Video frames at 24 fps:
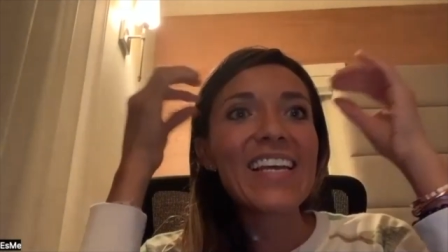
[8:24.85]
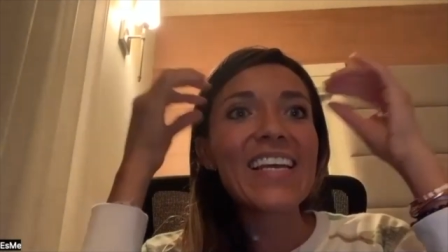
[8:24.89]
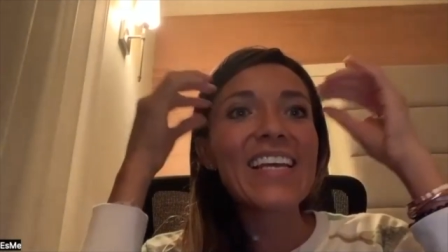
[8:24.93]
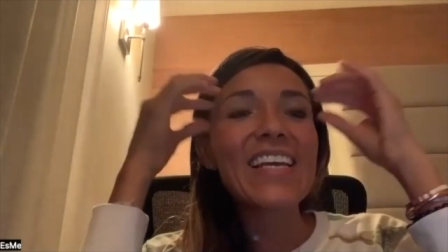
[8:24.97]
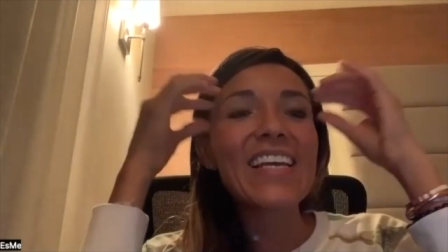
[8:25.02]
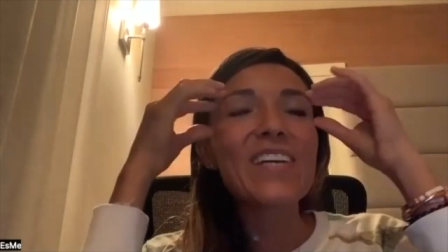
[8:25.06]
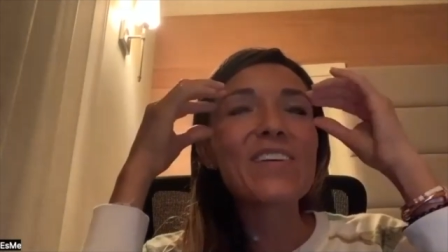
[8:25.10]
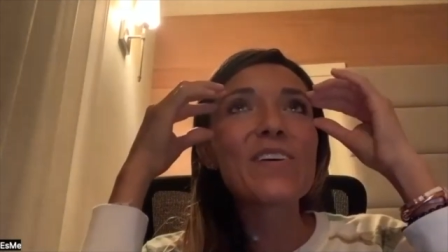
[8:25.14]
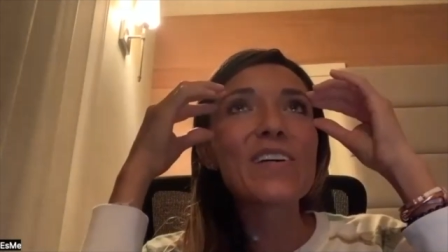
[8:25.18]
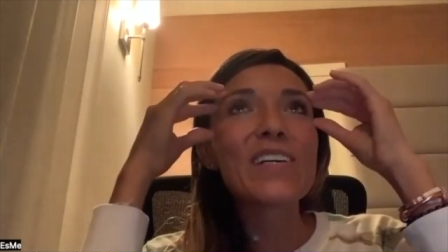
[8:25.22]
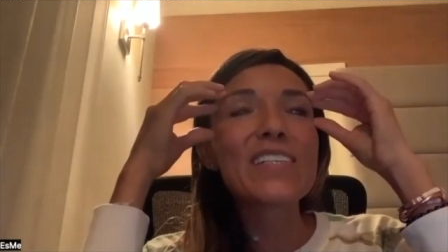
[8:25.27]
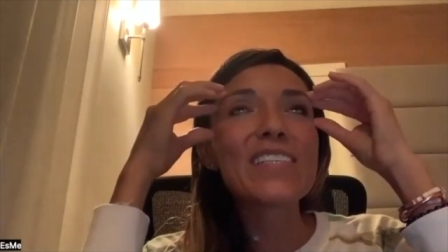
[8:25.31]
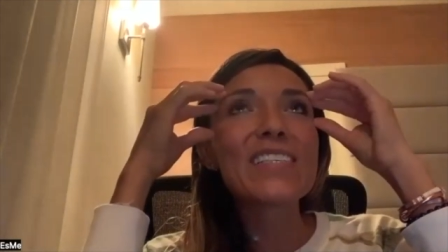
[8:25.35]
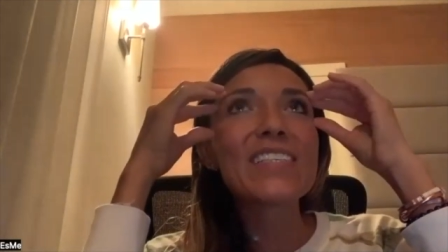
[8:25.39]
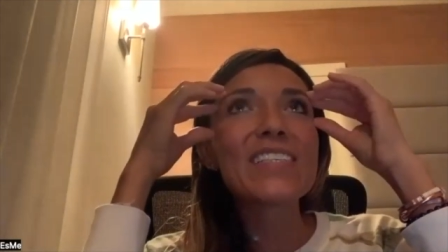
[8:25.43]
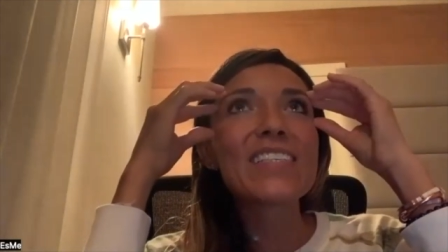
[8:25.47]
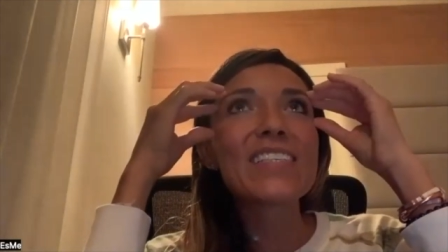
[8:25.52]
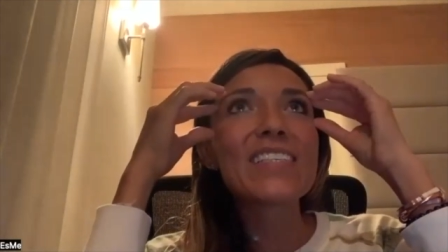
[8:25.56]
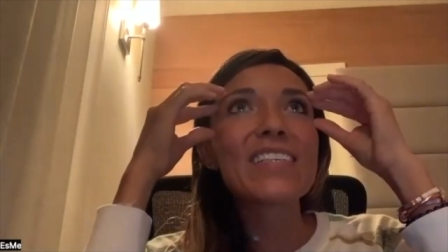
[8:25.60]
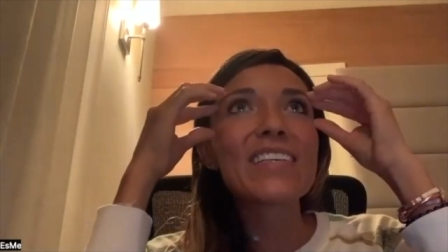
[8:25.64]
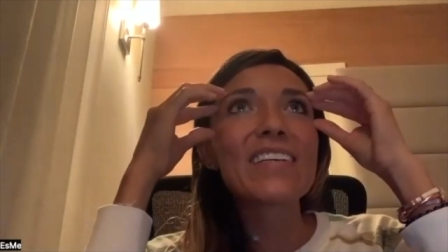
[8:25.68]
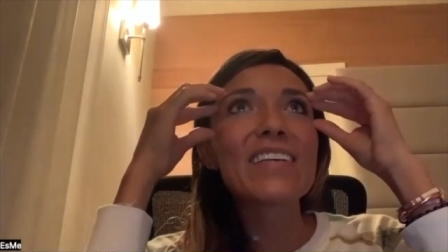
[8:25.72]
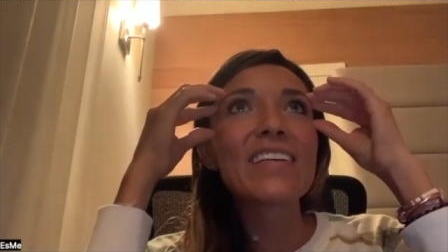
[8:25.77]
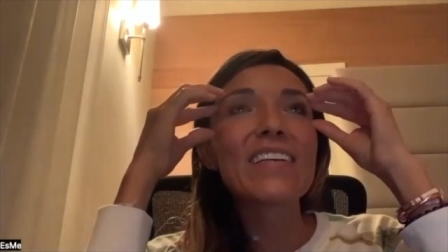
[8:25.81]
it was
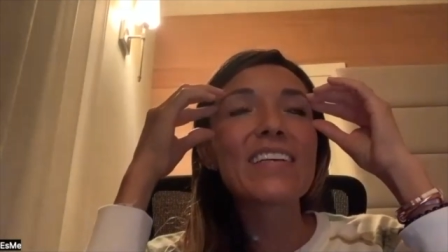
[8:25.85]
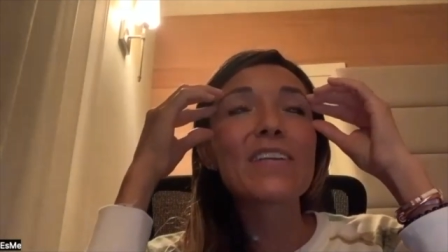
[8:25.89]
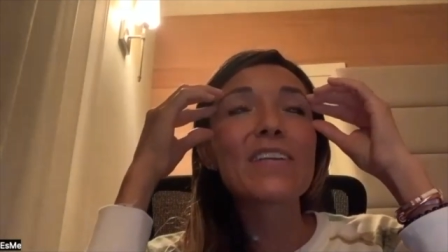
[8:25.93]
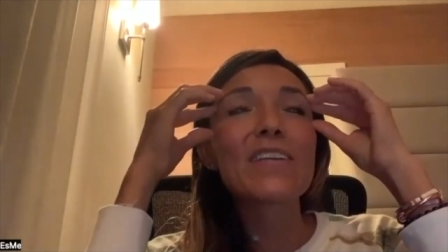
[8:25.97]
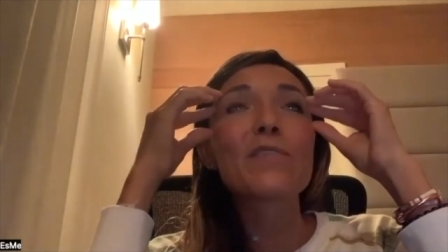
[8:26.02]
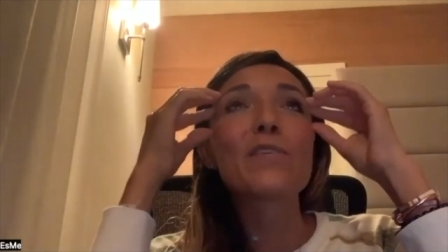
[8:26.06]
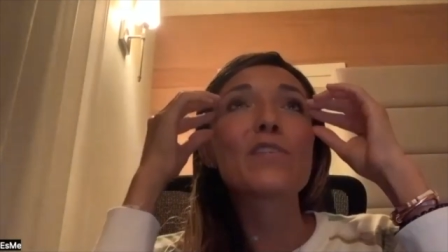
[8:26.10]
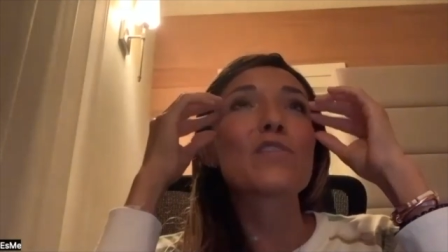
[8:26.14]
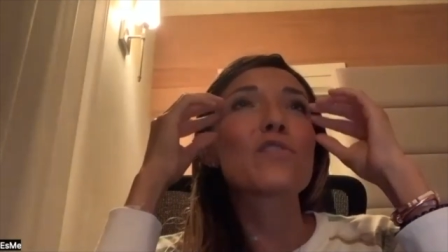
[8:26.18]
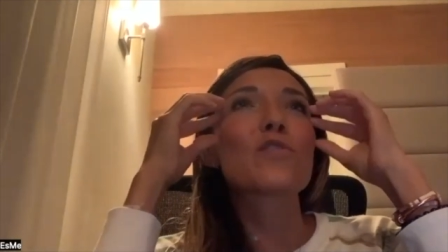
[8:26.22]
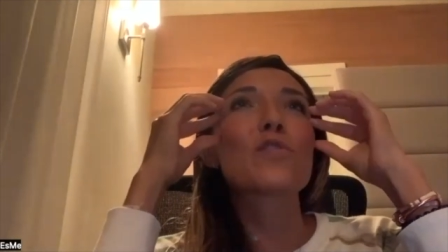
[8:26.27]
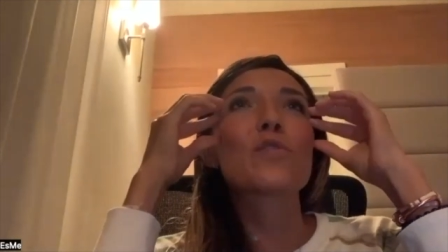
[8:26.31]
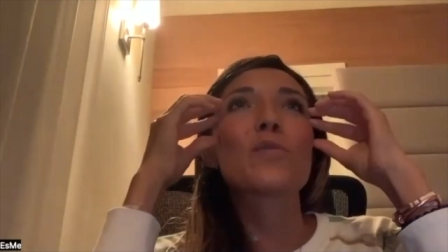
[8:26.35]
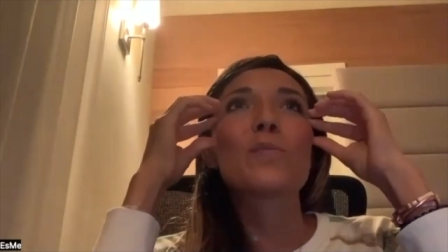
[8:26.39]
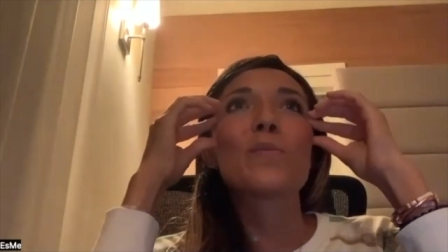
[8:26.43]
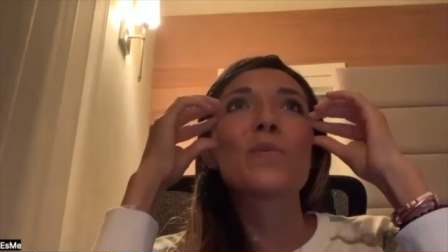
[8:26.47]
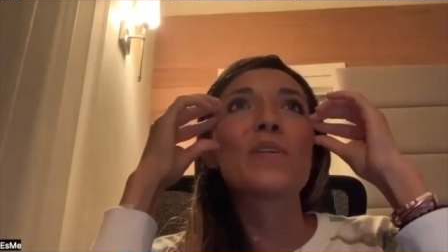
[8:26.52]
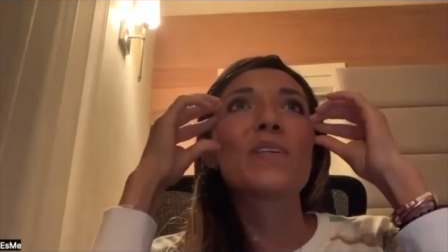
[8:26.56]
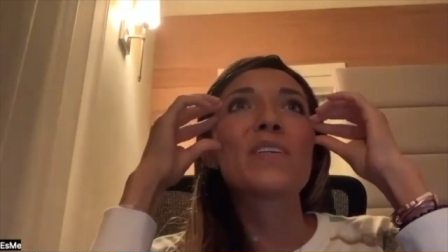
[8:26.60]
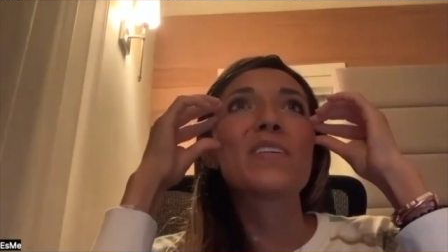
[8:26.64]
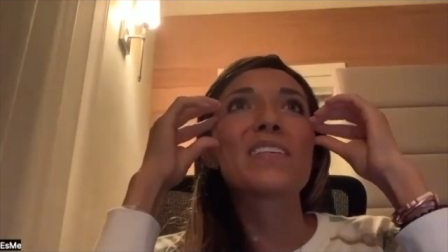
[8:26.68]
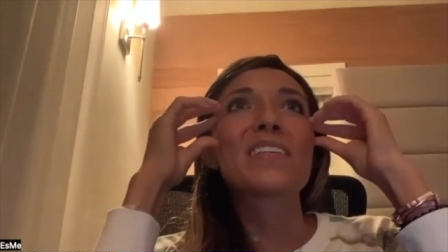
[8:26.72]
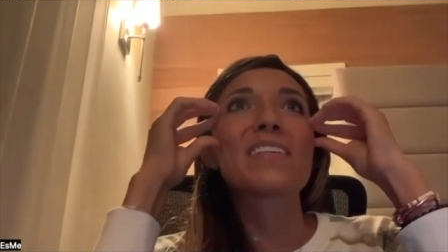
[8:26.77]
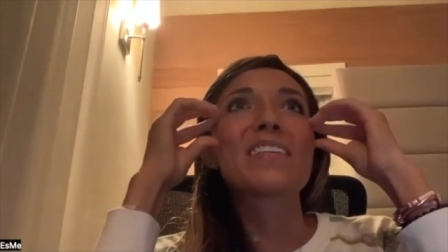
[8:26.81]
it was
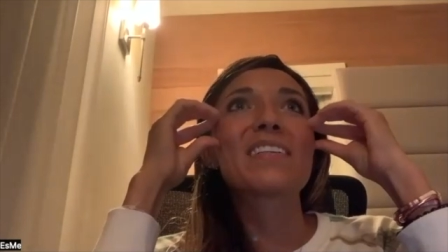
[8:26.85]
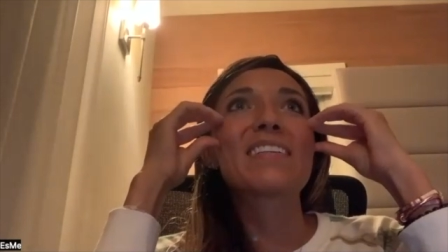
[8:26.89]
super